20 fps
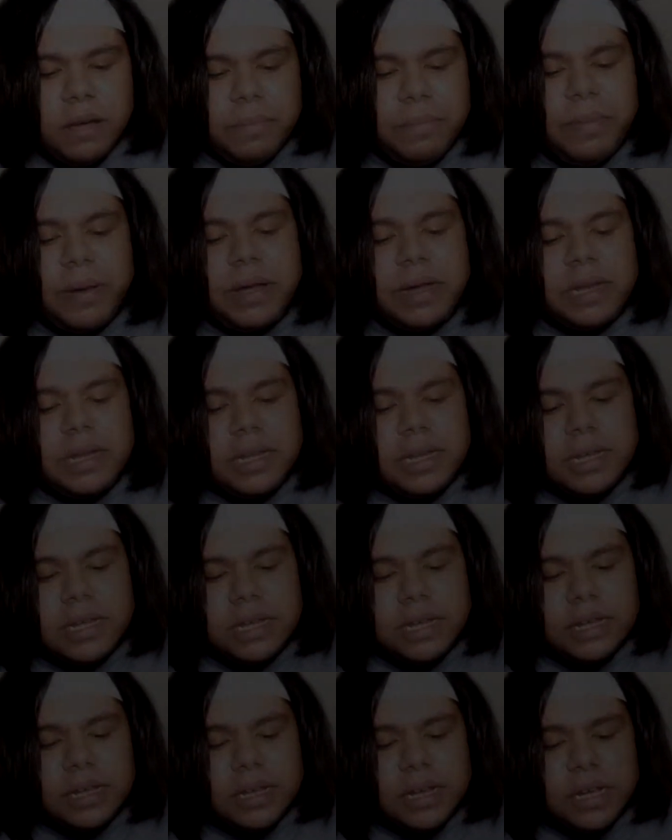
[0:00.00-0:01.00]

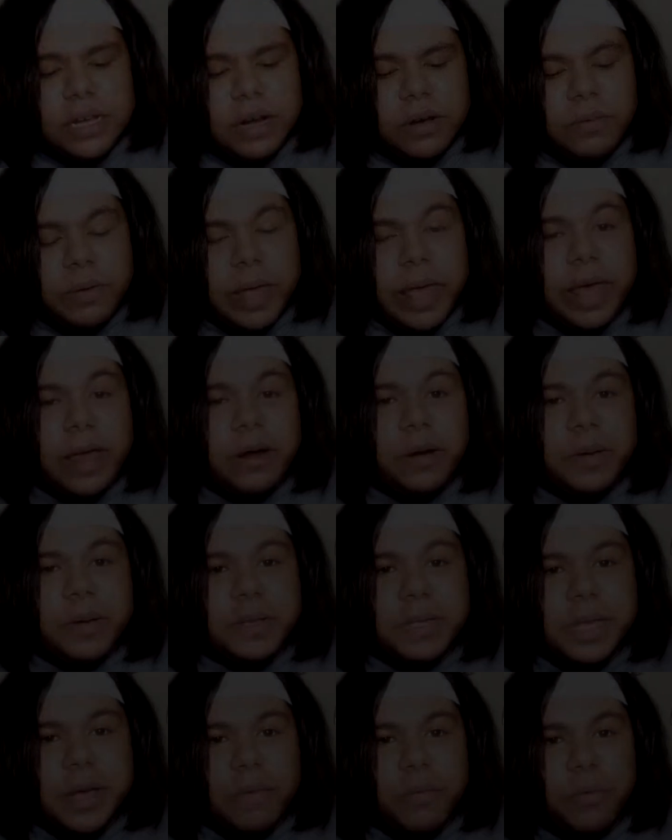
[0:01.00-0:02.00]
But, you know, we can't
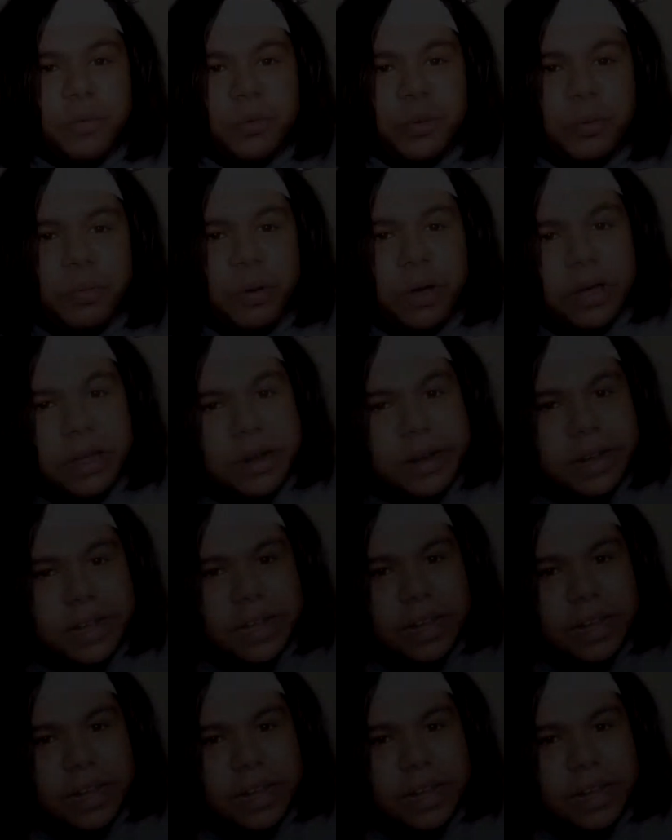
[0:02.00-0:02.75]
always get what we want.